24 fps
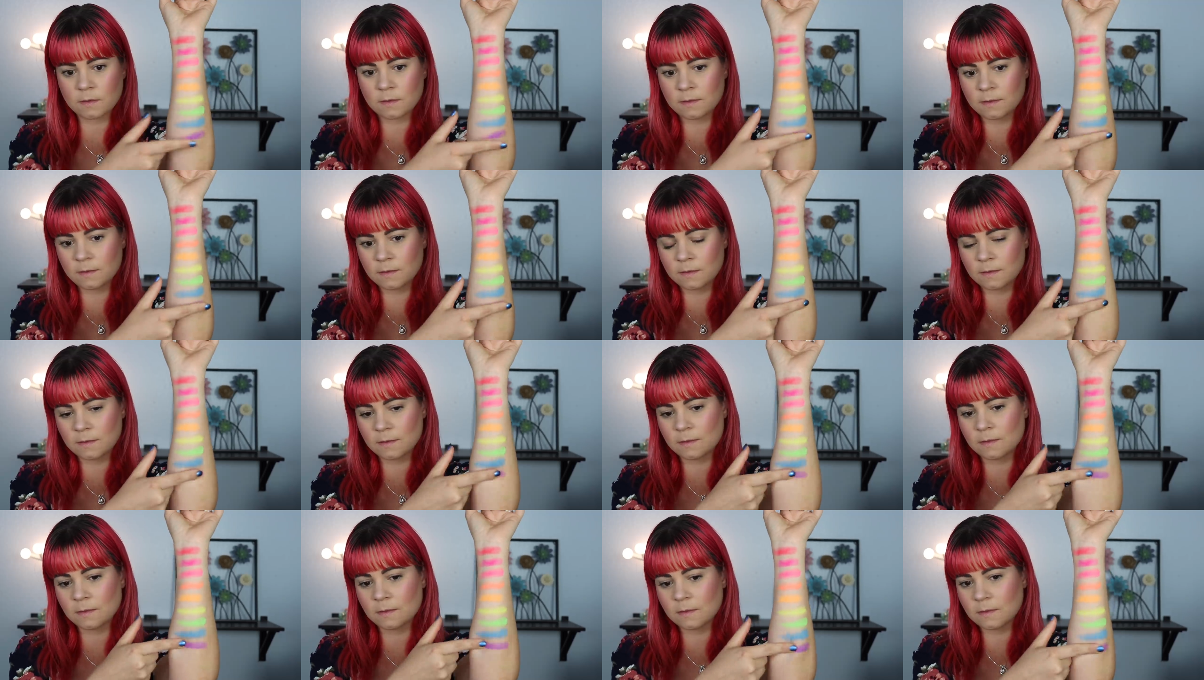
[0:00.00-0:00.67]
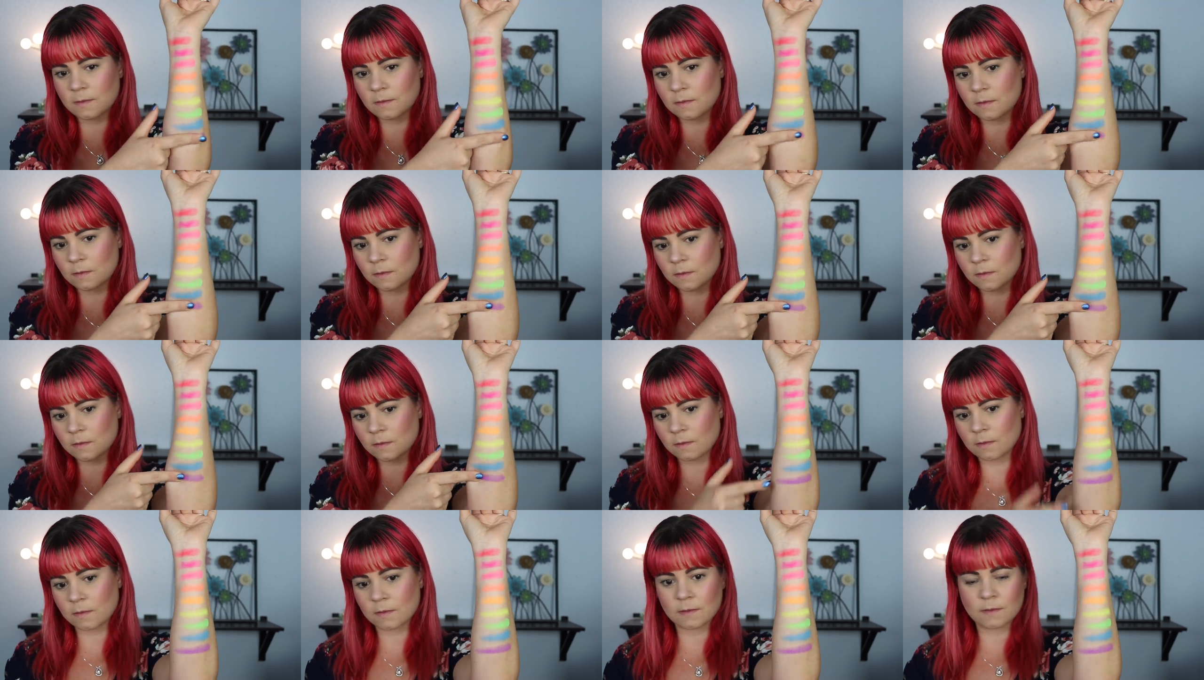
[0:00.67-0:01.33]

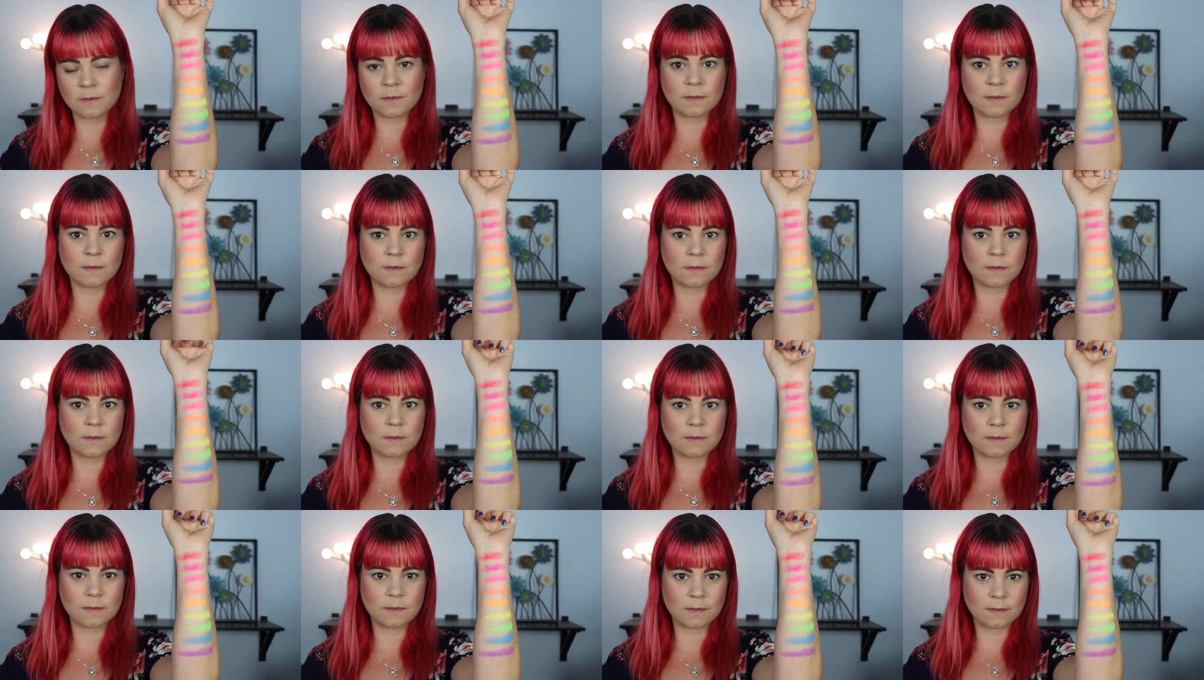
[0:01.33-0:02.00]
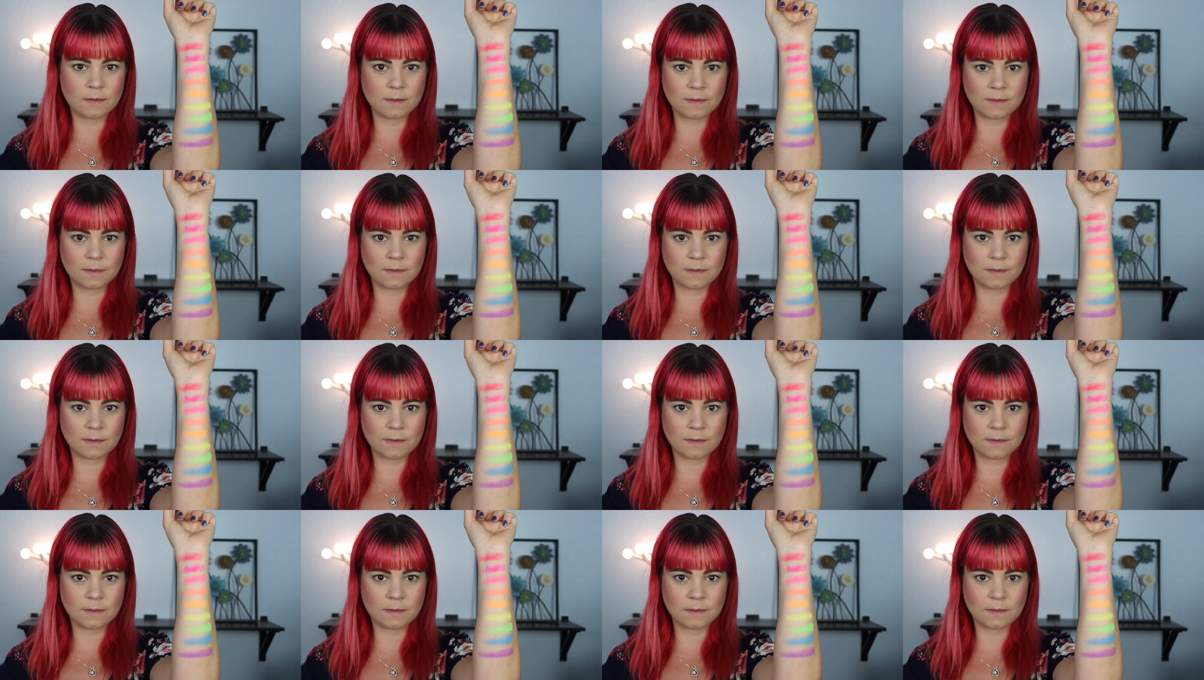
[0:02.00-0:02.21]
No one is speaking in this clip.